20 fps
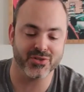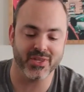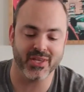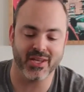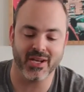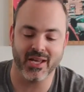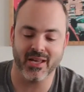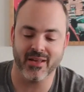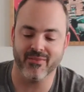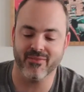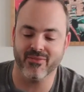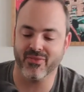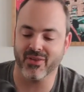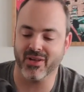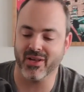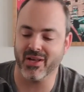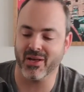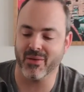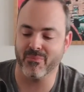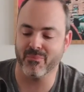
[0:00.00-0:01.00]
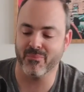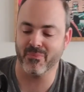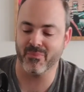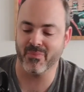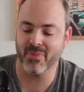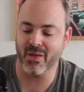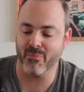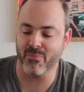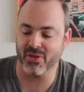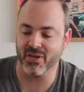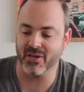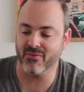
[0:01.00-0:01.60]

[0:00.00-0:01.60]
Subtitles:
that I've been